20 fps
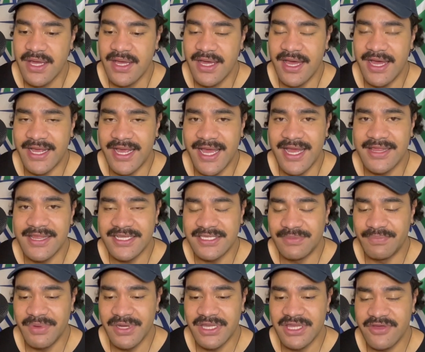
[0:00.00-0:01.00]
again, there's a
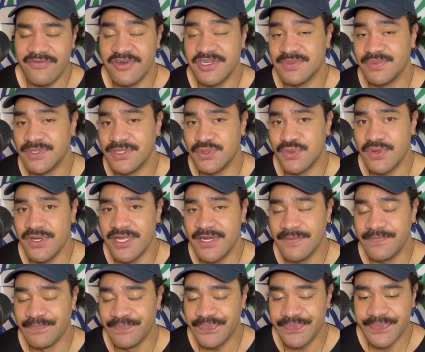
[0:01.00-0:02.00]
big difference
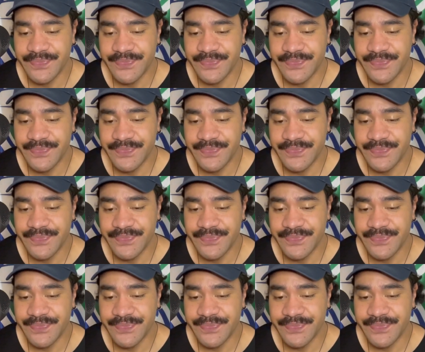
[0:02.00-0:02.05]
between